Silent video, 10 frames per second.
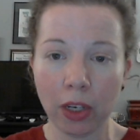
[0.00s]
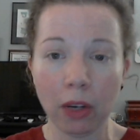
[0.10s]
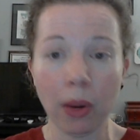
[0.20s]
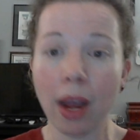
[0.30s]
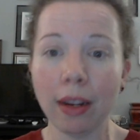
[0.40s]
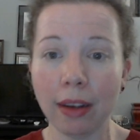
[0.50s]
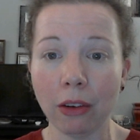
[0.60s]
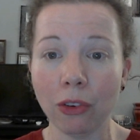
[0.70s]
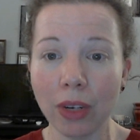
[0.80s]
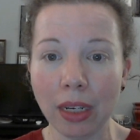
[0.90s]
cutting
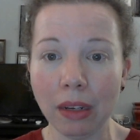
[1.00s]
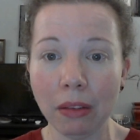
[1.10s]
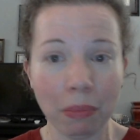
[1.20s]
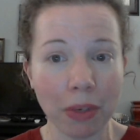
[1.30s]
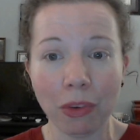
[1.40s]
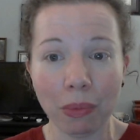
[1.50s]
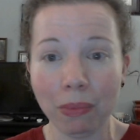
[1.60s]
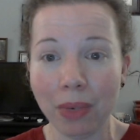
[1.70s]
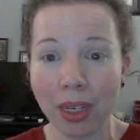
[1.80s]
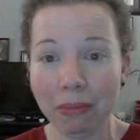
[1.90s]
down trees, which
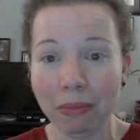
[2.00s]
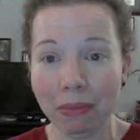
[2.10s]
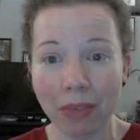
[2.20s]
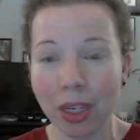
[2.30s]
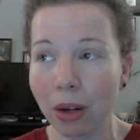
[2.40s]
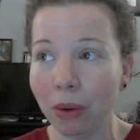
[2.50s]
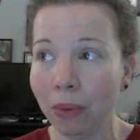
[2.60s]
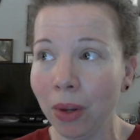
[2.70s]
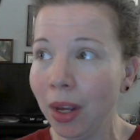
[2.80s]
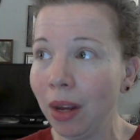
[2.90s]
we
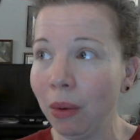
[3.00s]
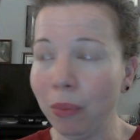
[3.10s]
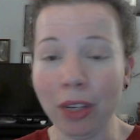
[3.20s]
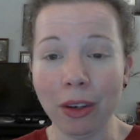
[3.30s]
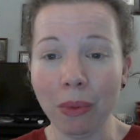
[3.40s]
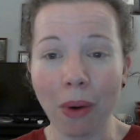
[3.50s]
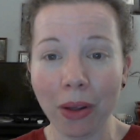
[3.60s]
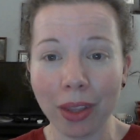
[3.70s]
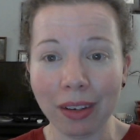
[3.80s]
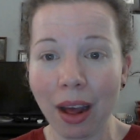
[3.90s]
do
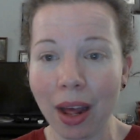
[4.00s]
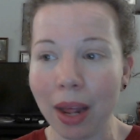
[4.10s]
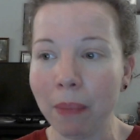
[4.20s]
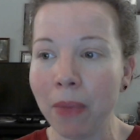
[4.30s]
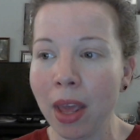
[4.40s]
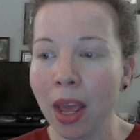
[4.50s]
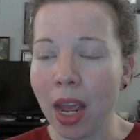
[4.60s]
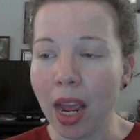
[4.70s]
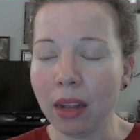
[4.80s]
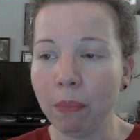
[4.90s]
all the time.
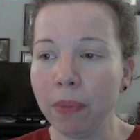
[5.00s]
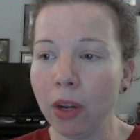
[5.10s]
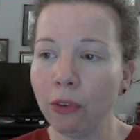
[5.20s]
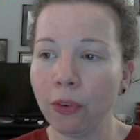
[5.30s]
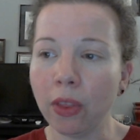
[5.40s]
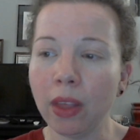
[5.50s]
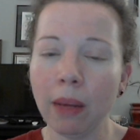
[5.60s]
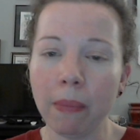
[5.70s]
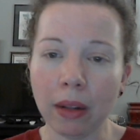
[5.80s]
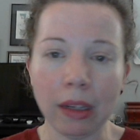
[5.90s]
And the beautiful
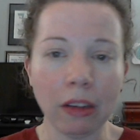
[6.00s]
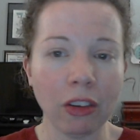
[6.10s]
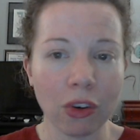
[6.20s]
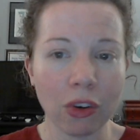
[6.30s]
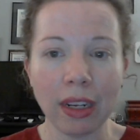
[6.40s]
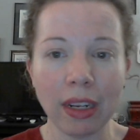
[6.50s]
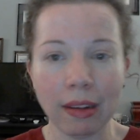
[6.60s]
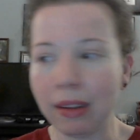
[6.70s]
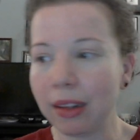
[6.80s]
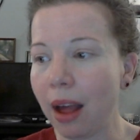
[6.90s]
thing about these trees
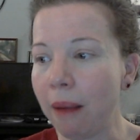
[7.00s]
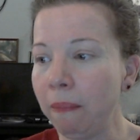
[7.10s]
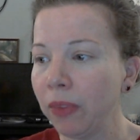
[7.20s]
is that